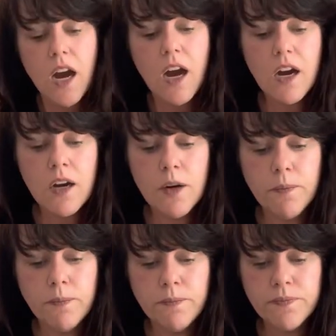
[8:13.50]

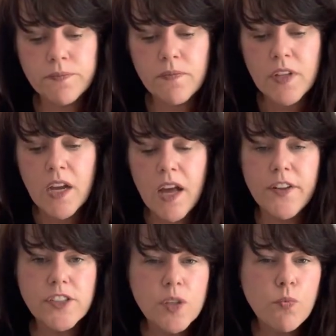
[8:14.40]

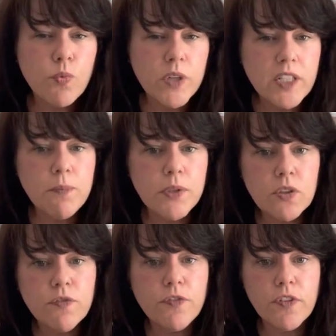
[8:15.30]
There's some really beautiful